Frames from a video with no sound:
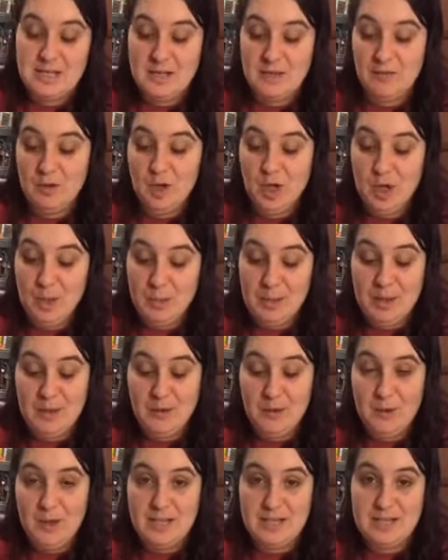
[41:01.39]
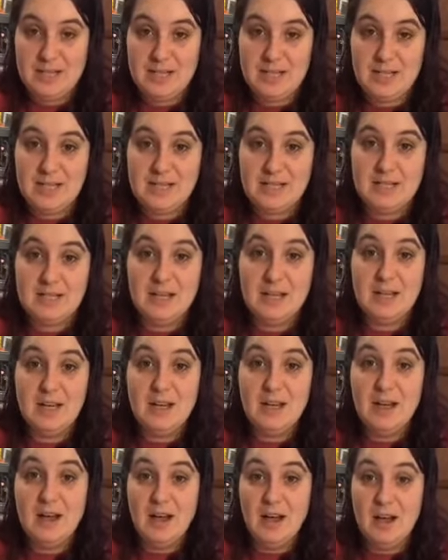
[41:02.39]
if you're going to be in the Quad Cities,
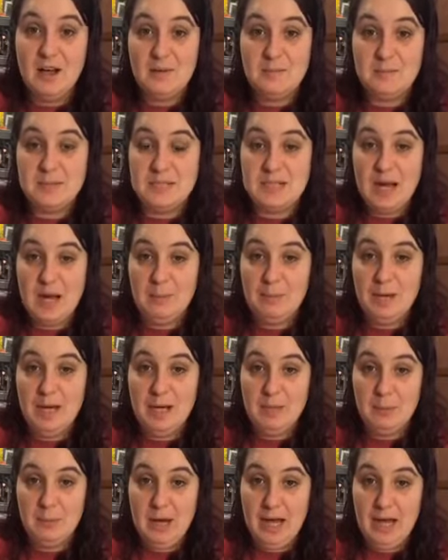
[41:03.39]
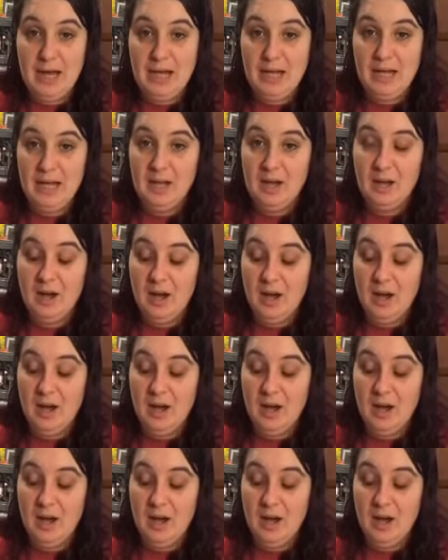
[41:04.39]
stop on by.